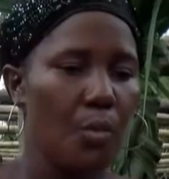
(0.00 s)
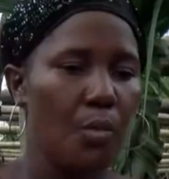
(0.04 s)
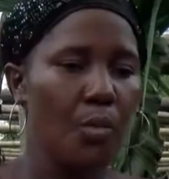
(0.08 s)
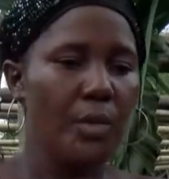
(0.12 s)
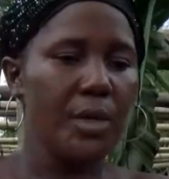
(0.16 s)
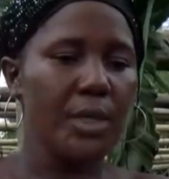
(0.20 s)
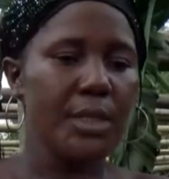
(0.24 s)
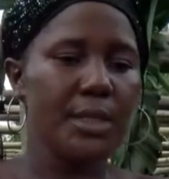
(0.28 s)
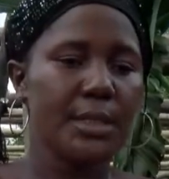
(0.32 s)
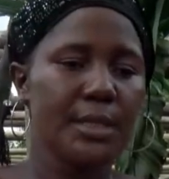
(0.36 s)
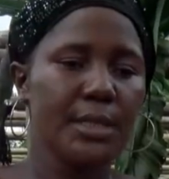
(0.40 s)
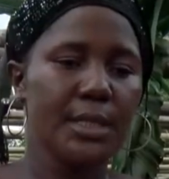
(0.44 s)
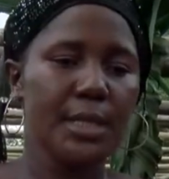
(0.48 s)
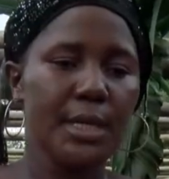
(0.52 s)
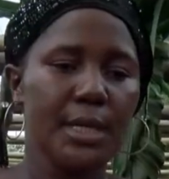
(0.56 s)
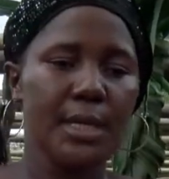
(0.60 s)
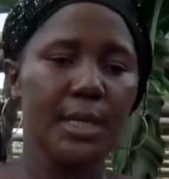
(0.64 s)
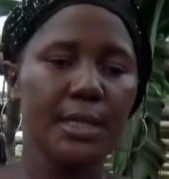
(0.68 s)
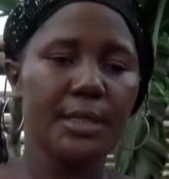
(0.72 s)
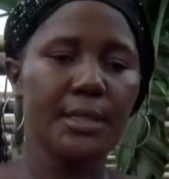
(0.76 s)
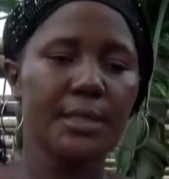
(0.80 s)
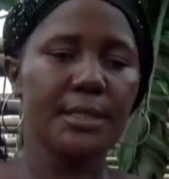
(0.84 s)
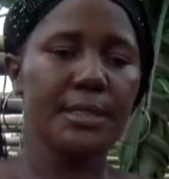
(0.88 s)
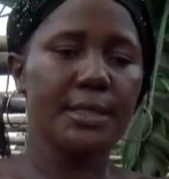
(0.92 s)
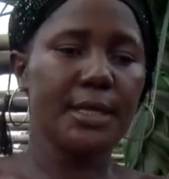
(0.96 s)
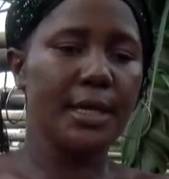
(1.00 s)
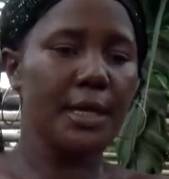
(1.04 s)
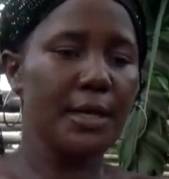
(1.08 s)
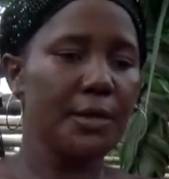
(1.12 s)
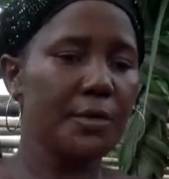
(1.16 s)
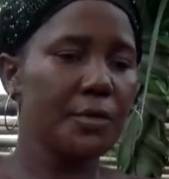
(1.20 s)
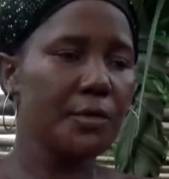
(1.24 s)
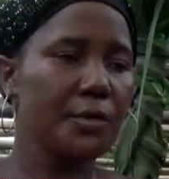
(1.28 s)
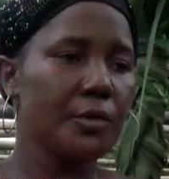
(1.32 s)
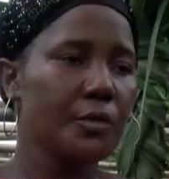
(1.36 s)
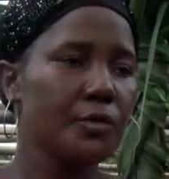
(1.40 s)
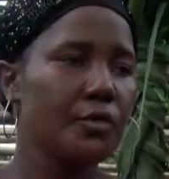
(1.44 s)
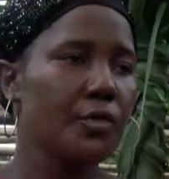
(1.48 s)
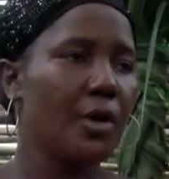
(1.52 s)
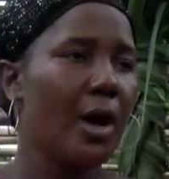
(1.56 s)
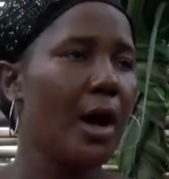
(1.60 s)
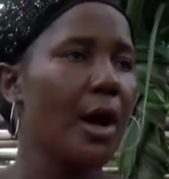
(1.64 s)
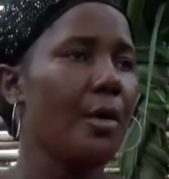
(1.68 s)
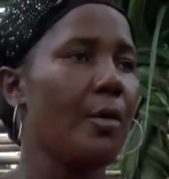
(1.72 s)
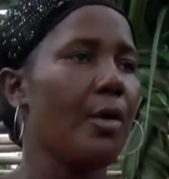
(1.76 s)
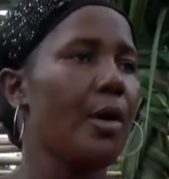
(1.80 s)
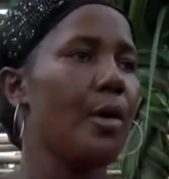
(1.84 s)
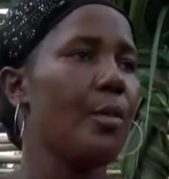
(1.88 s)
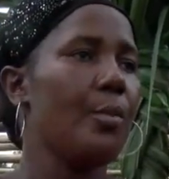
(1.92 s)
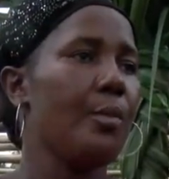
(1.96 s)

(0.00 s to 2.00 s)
We said thank you to our